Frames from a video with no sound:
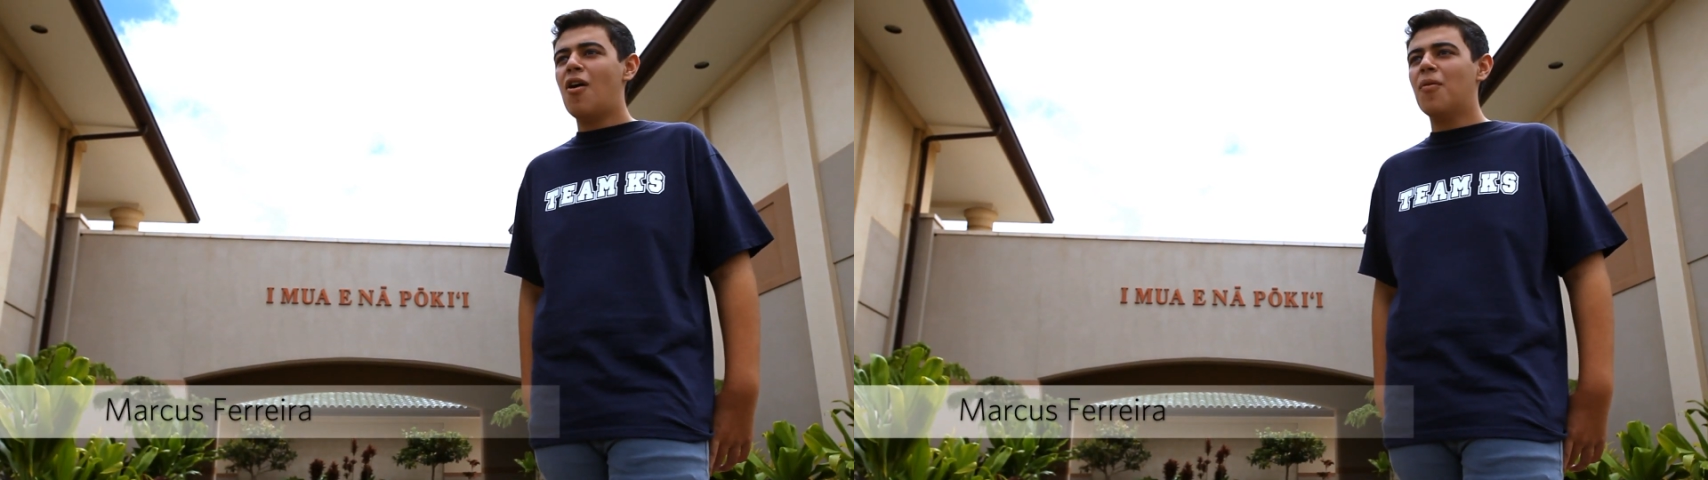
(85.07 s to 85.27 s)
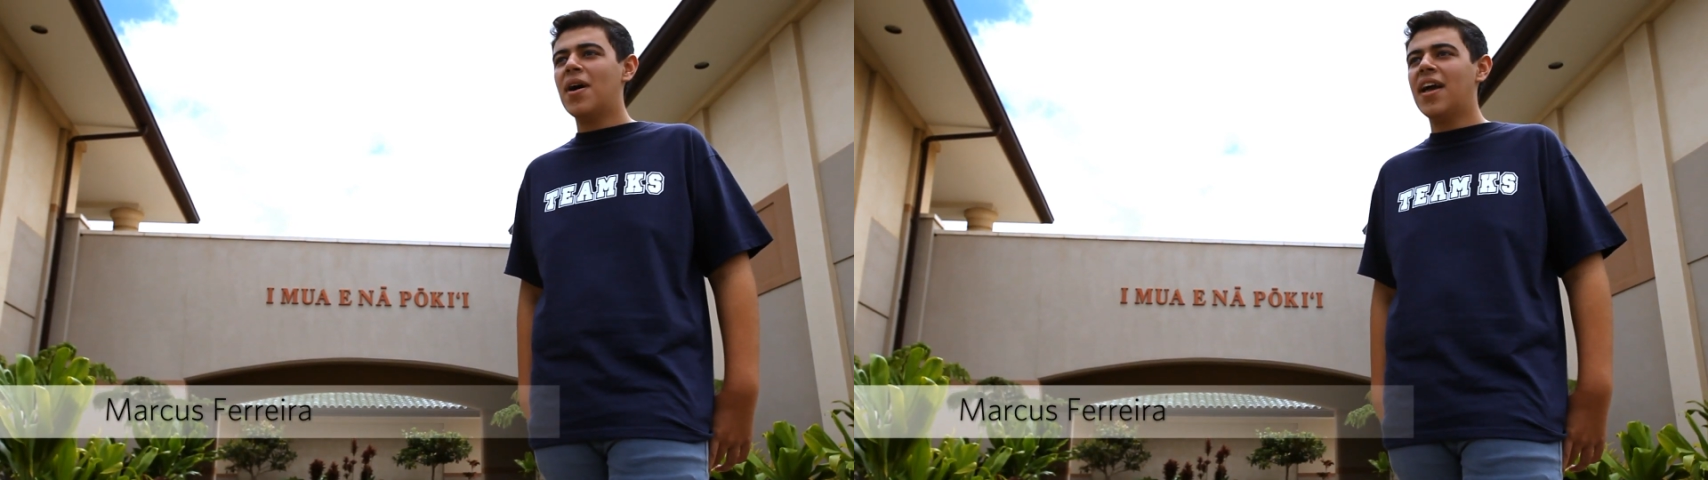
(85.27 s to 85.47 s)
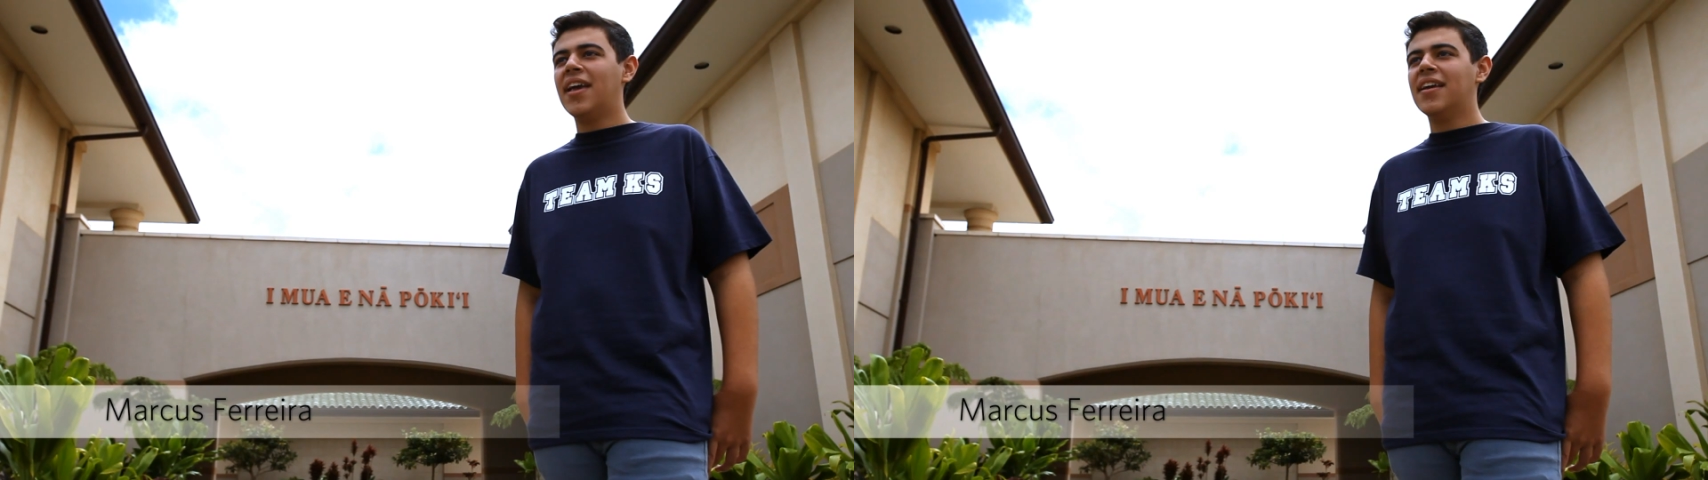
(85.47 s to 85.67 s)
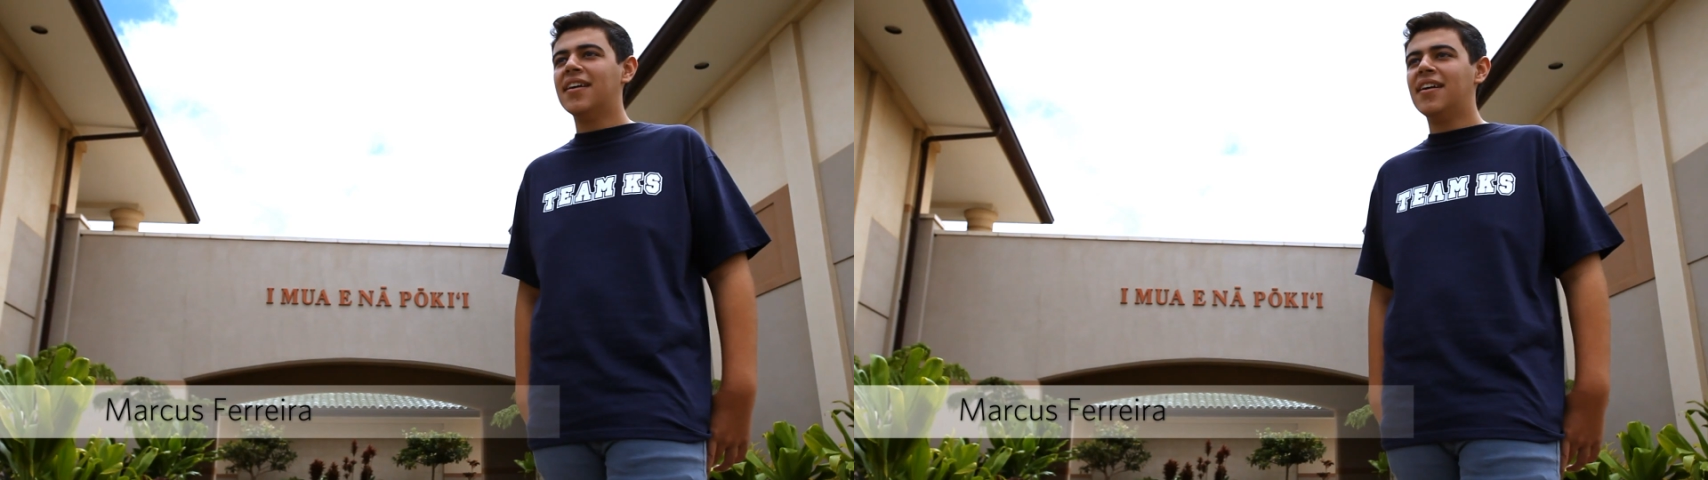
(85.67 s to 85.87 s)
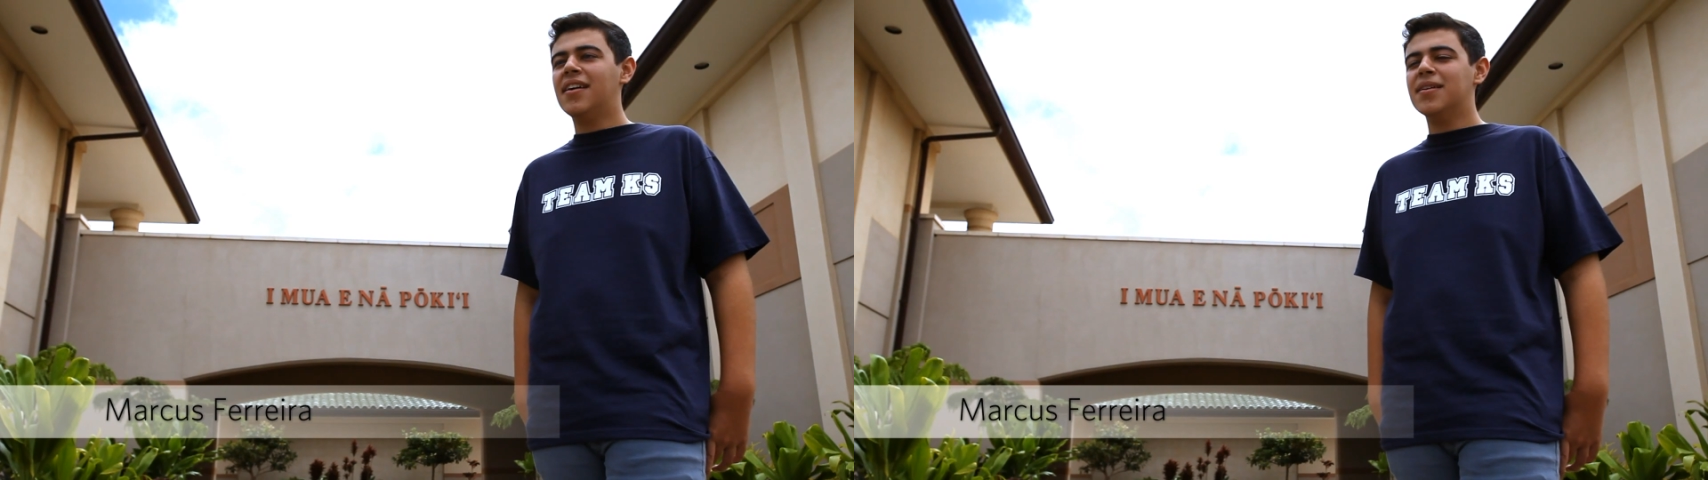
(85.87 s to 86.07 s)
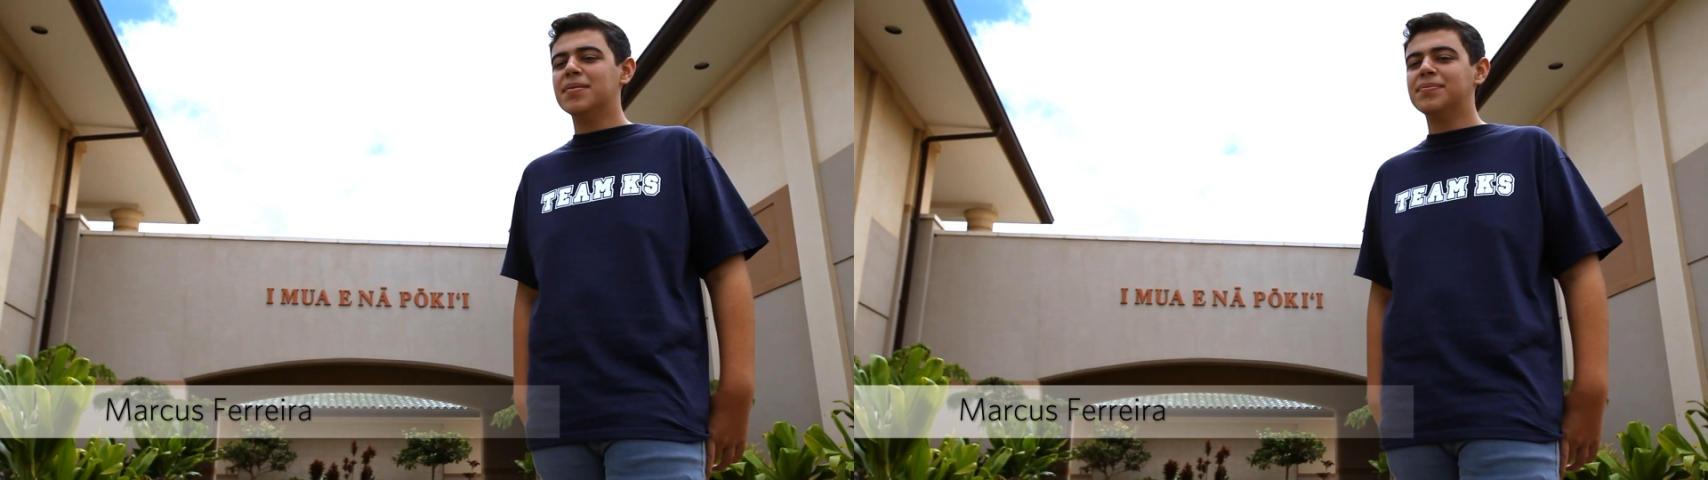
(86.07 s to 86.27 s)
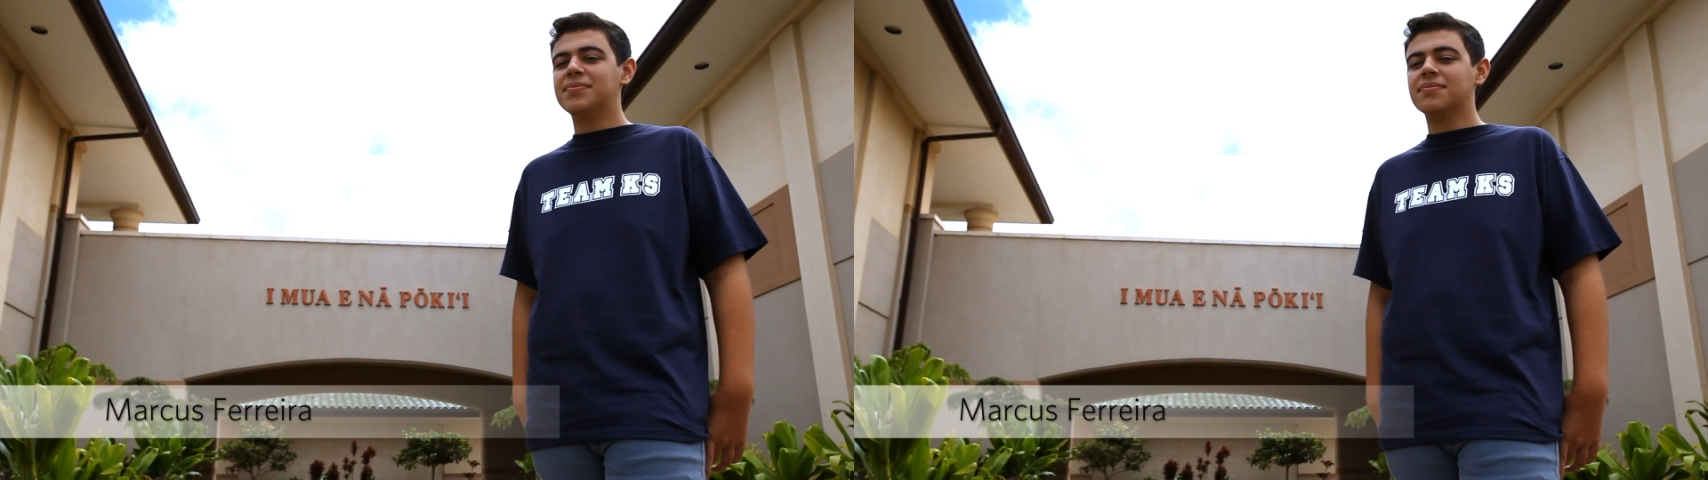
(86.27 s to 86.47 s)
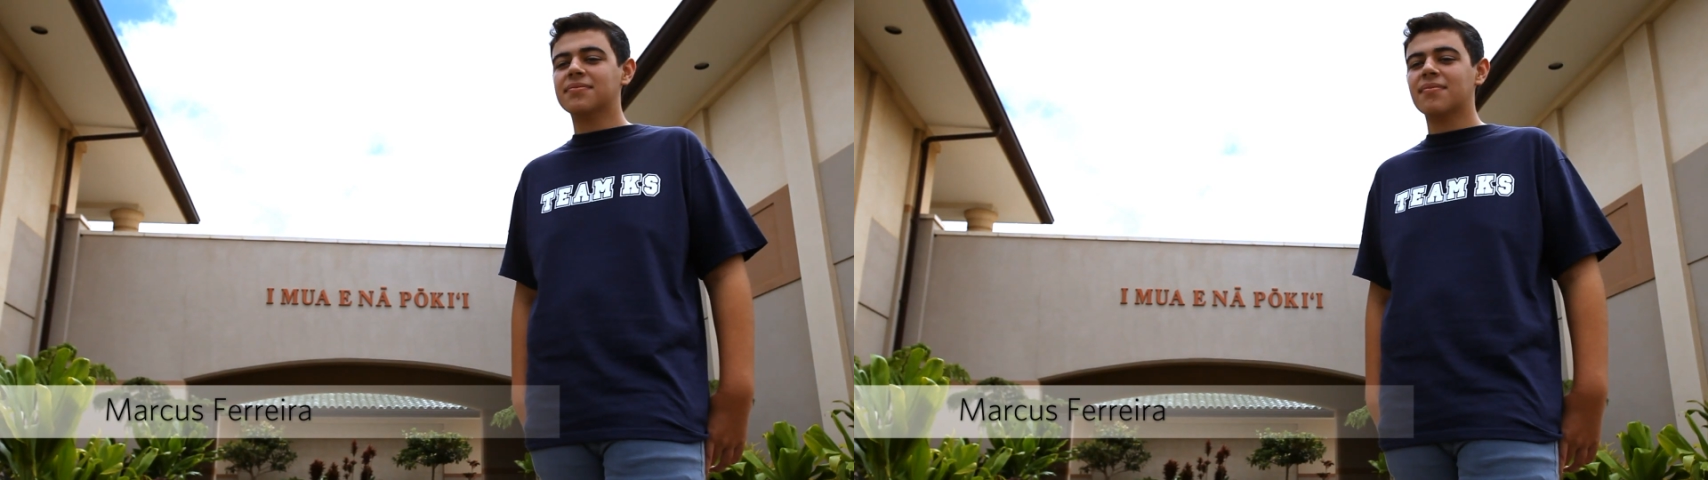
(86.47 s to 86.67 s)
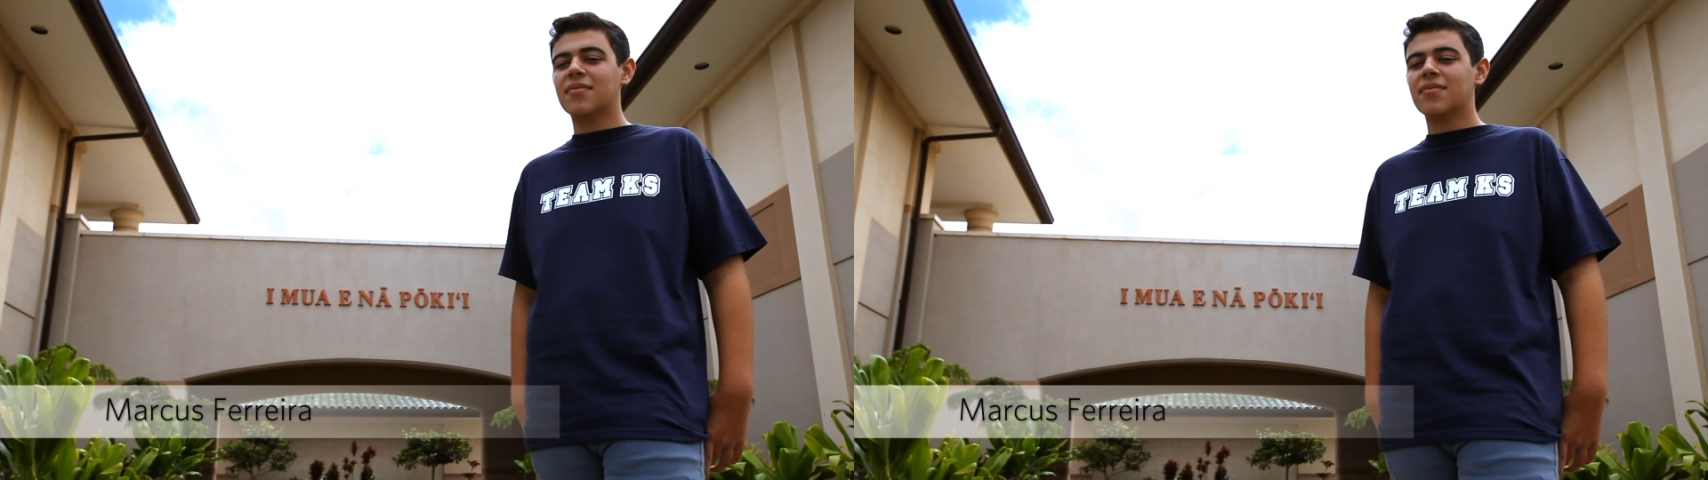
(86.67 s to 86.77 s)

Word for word: All my um,